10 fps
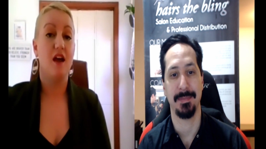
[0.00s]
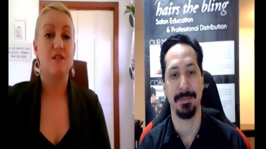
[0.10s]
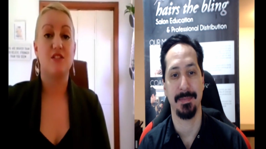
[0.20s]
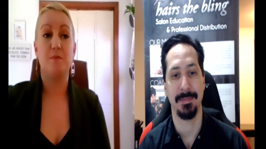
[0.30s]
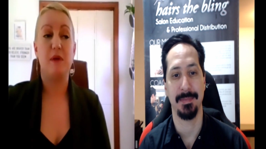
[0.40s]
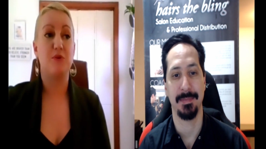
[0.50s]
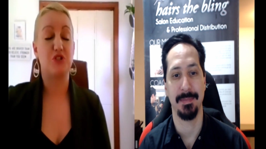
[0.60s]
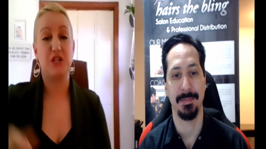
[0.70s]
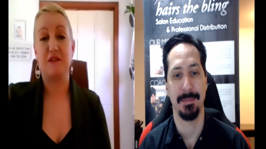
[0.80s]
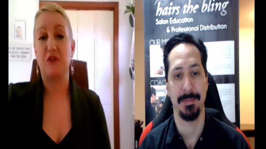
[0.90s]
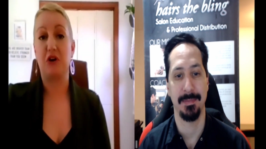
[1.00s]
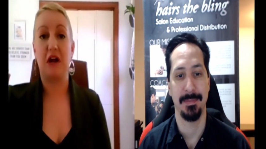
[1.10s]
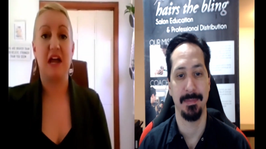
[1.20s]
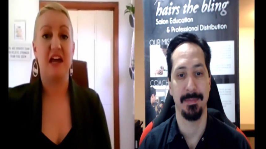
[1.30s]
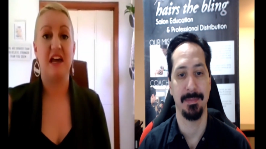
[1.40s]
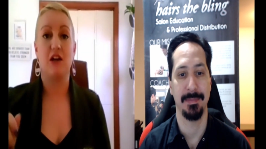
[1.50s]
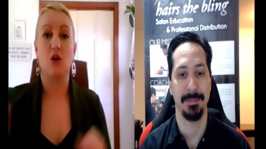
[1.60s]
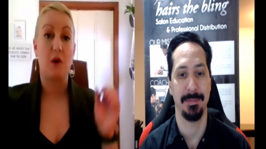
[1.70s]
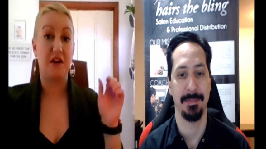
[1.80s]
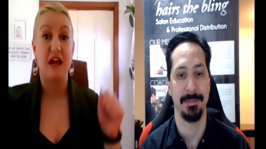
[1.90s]
Speaker 1: some people shave their head or
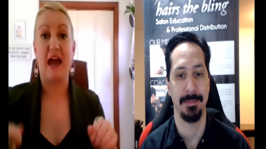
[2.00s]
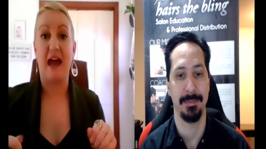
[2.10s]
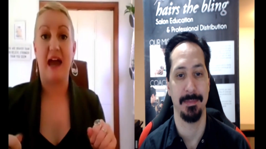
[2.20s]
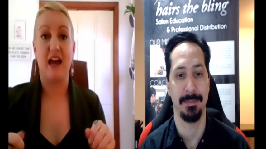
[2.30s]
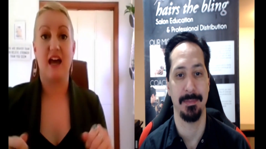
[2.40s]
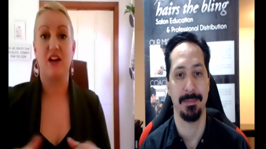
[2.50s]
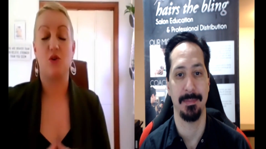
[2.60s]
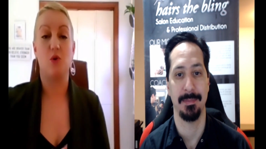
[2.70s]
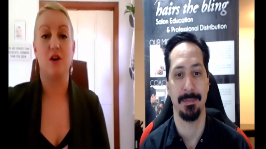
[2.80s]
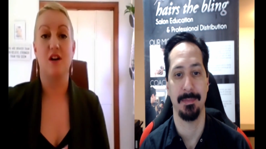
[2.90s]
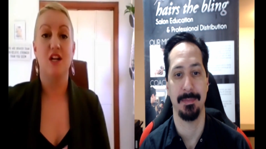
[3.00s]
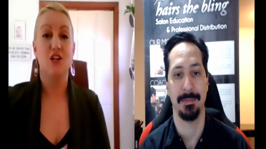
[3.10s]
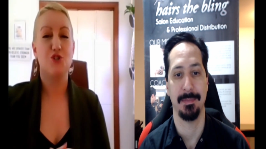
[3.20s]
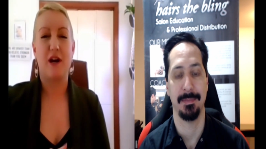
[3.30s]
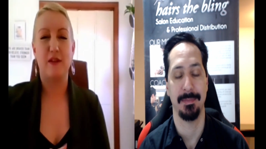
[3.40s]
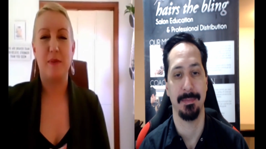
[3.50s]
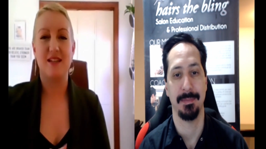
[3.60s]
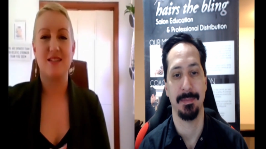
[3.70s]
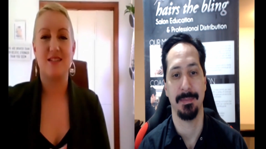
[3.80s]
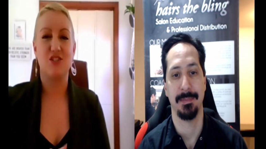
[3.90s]
wear a hat or try the
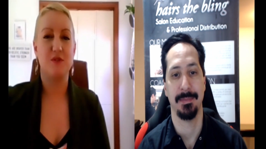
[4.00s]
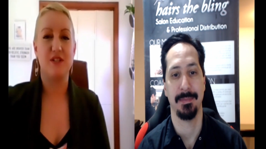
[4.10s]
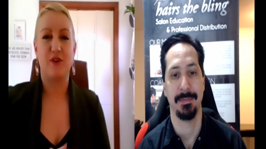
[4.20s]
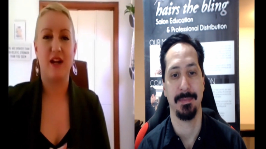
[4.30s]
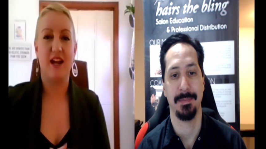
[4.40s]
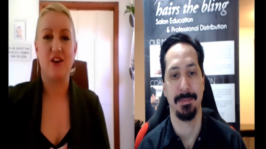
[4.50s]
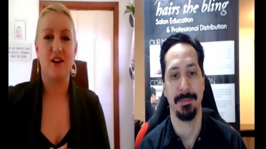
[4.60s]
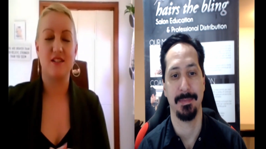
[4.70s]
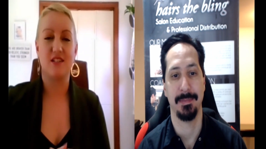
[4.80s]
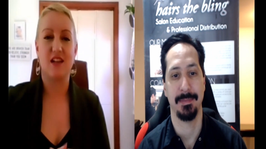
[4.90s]
best to do a different haircut to